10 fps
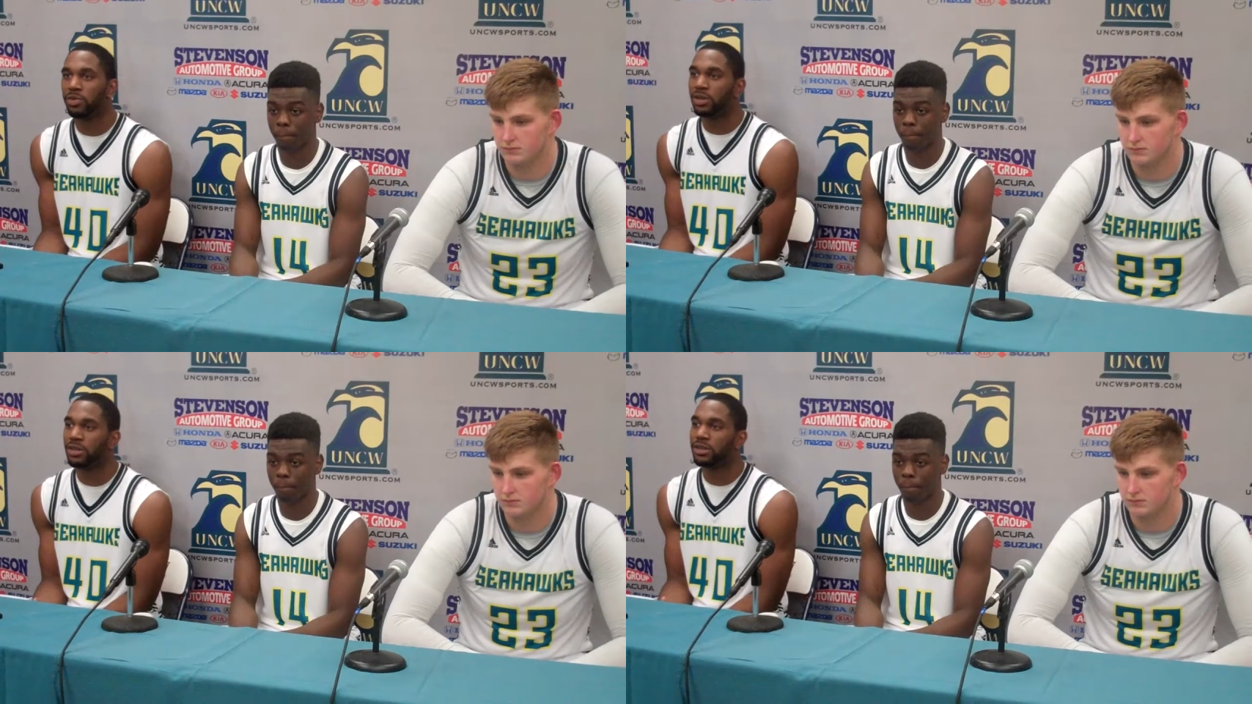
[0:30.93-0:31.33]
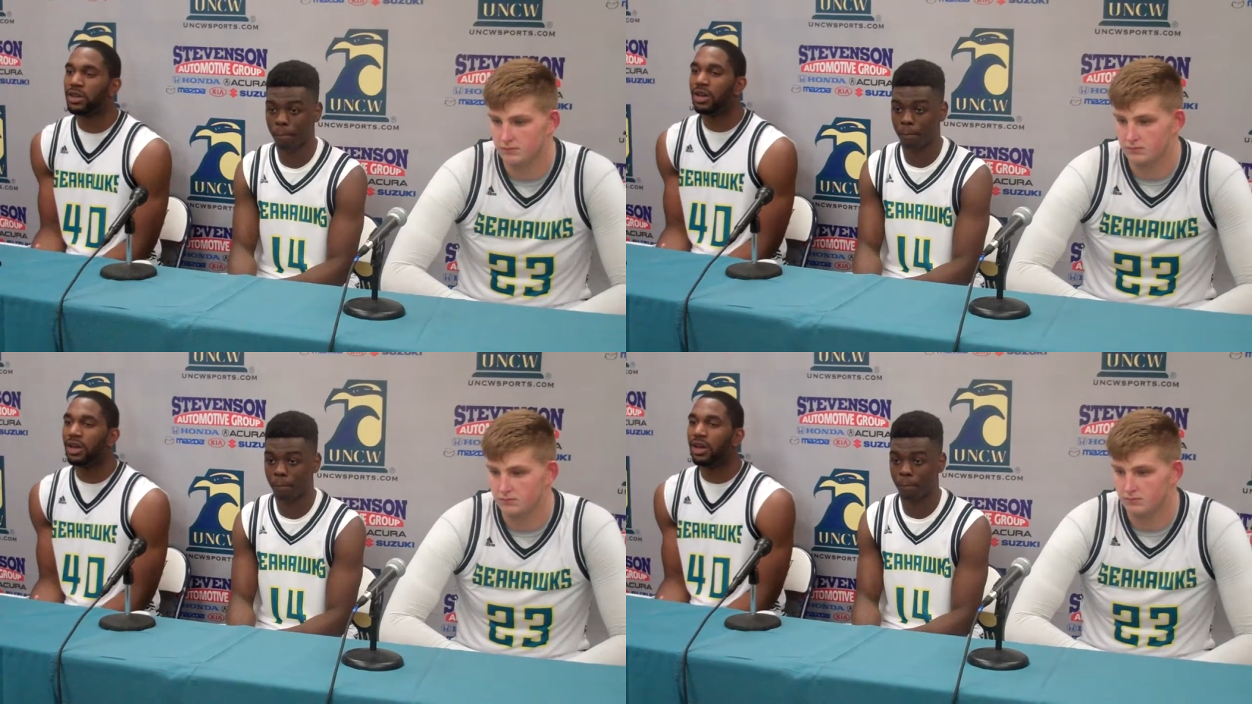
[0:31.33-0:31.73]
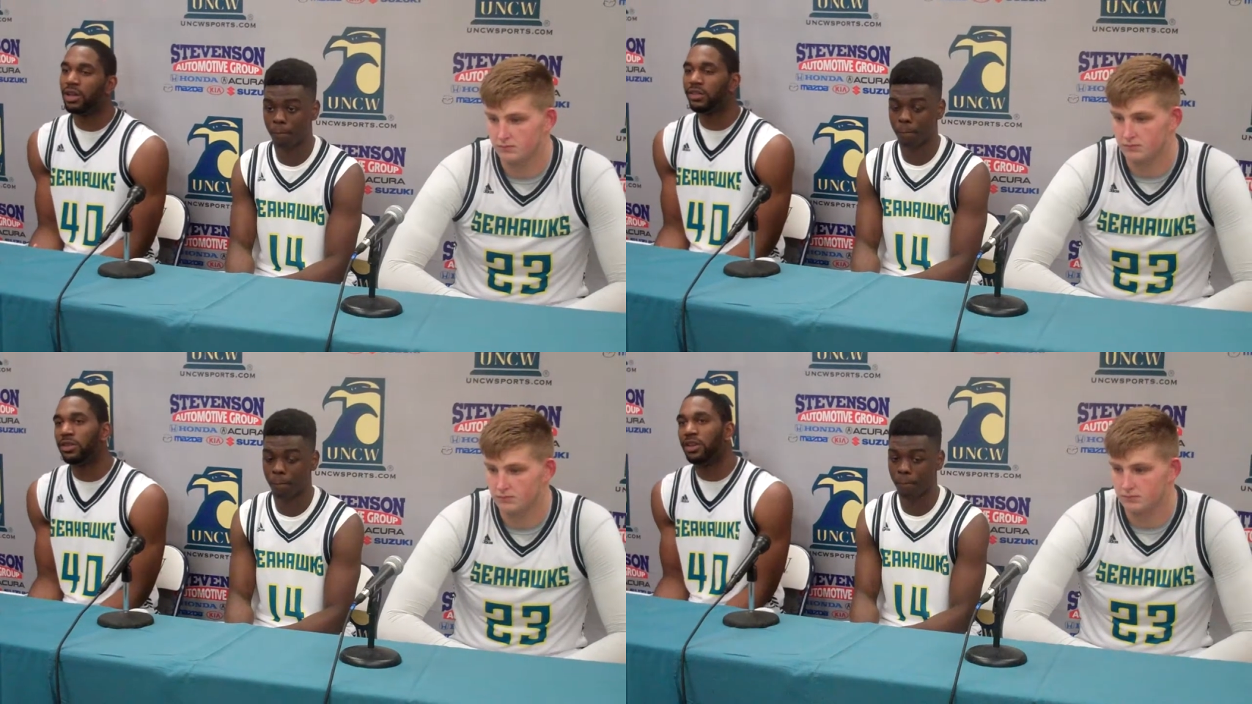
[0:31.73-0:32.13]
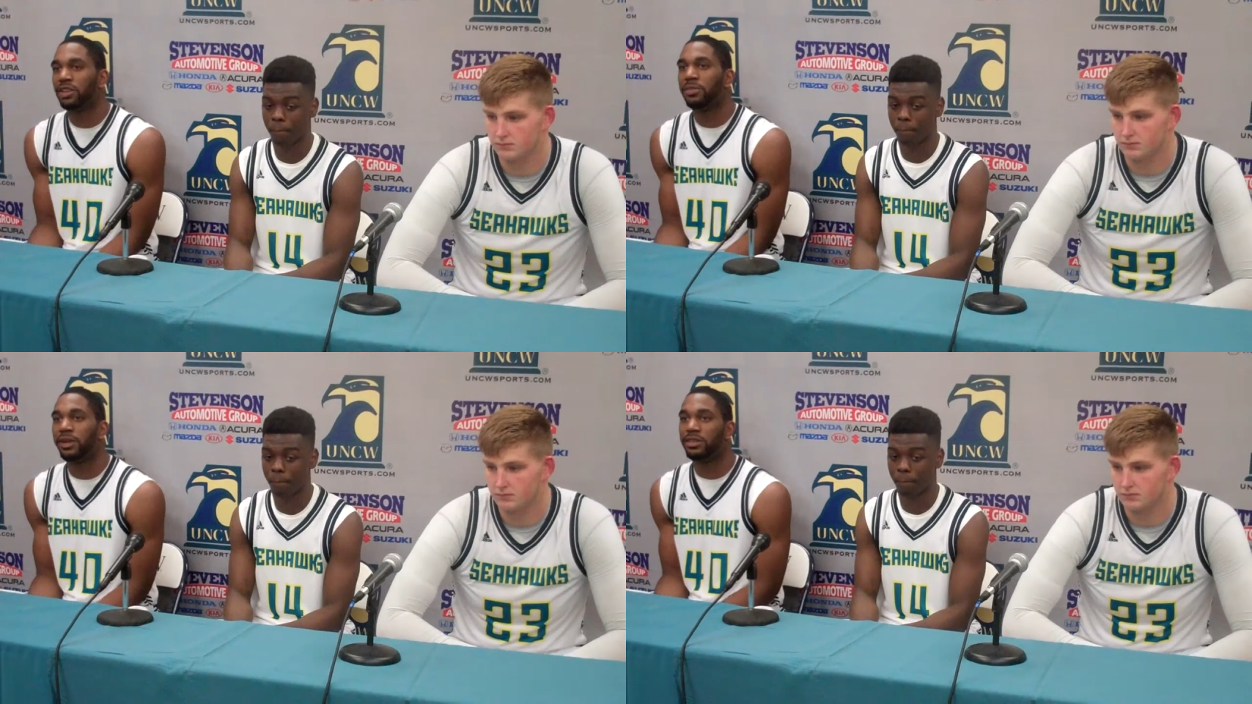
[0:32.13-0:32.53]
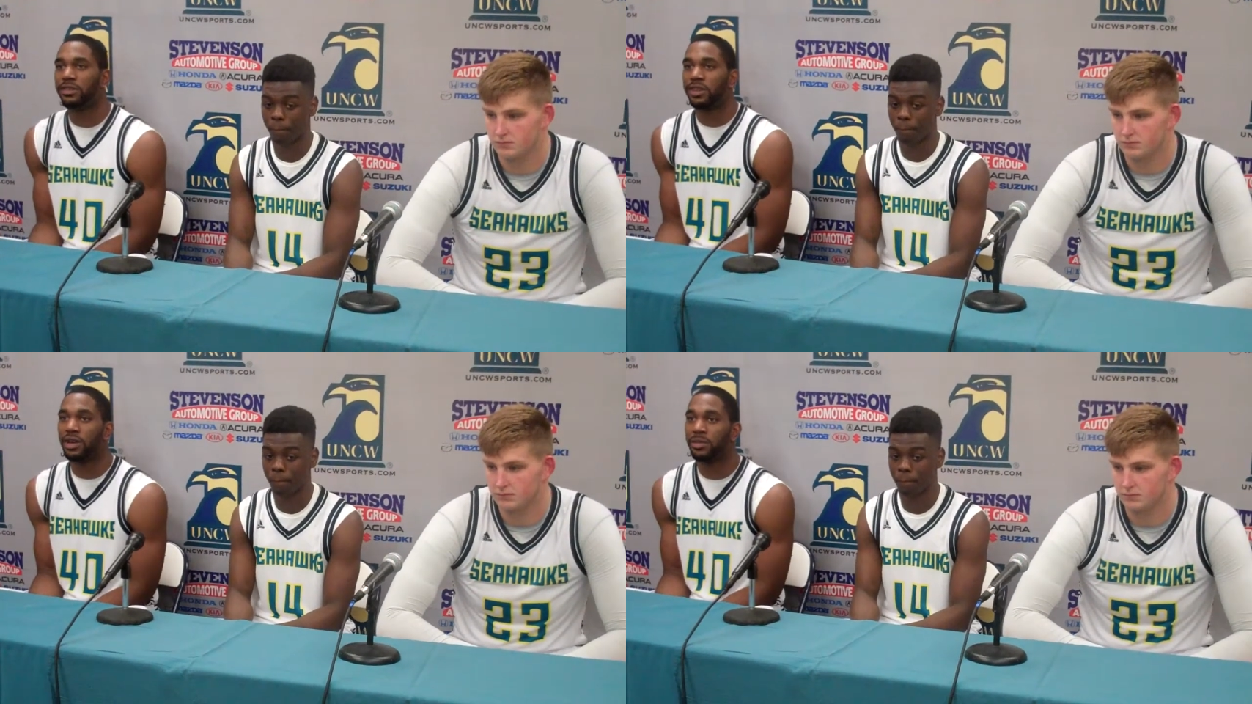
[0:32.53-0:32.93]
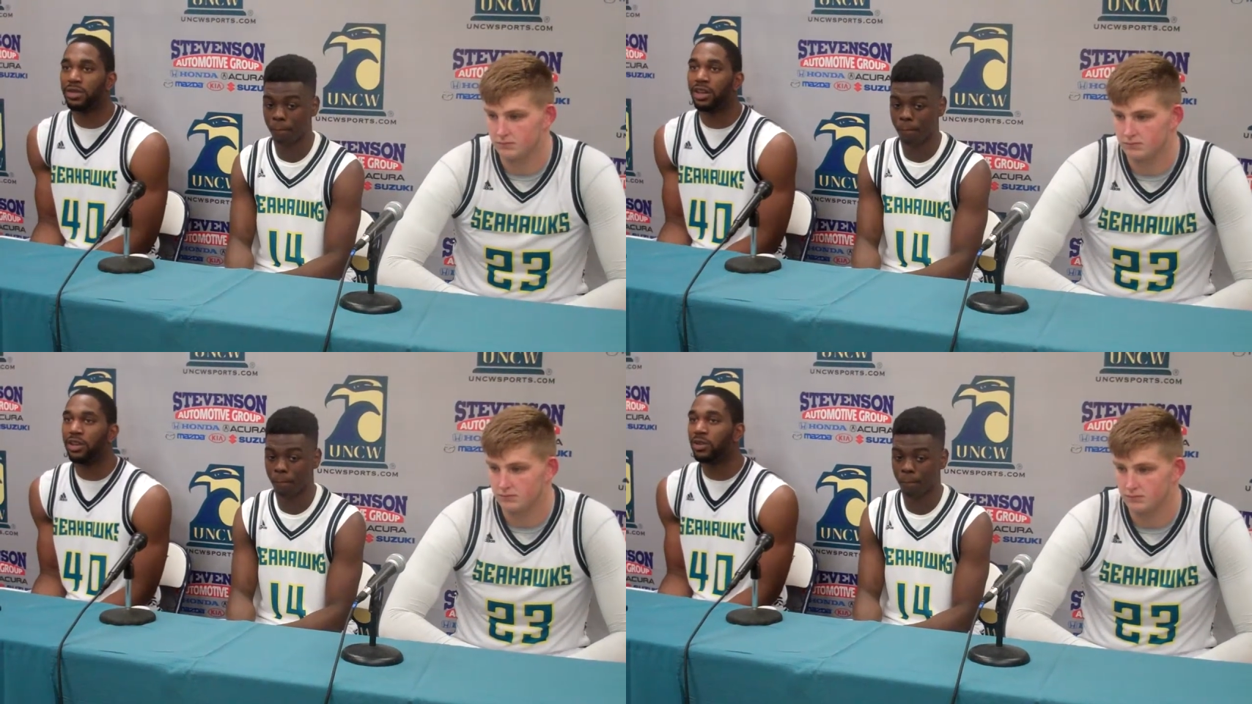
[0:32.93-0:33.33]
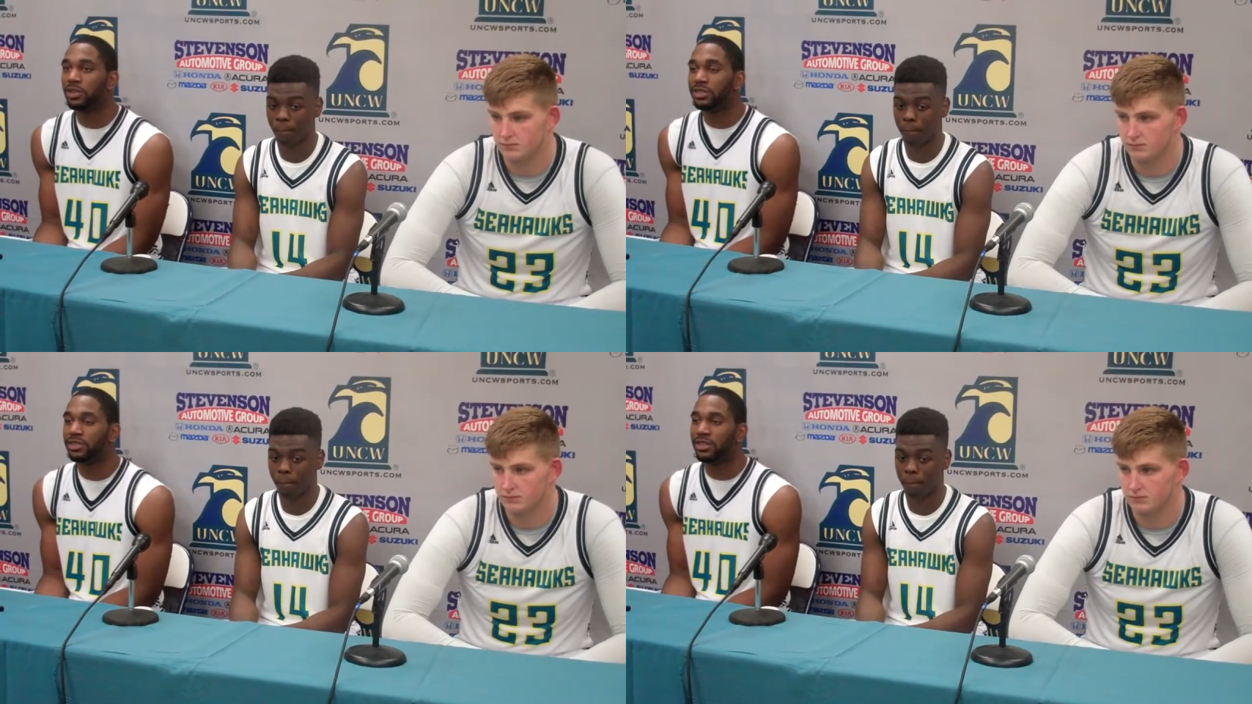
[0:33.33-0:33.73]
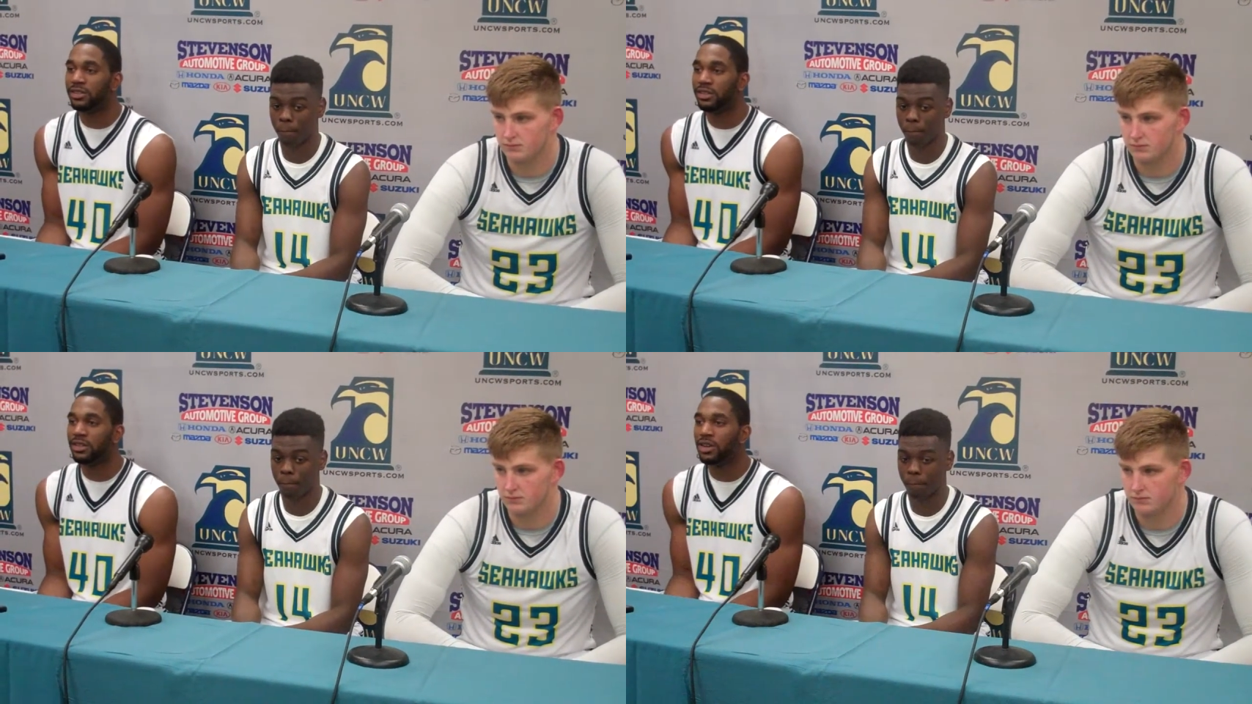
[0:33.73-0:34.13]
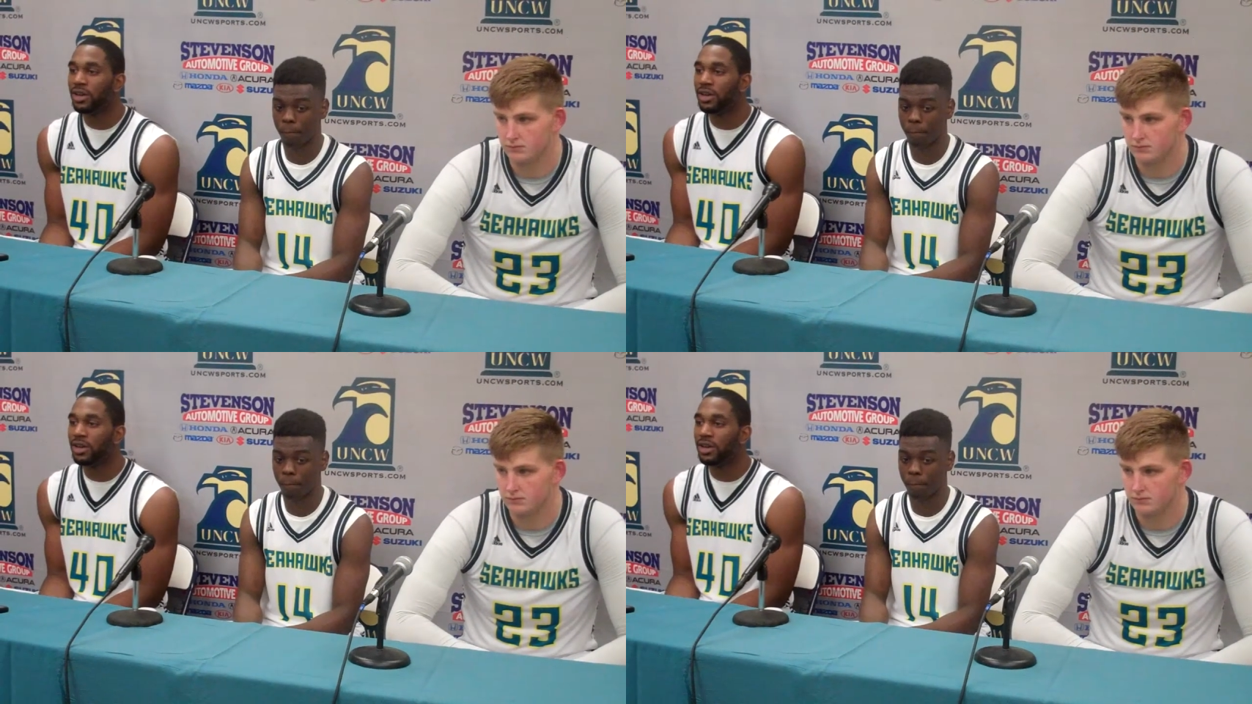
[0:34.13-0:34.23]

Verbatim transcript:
Speaker 1: was uh, expected to come later on the season.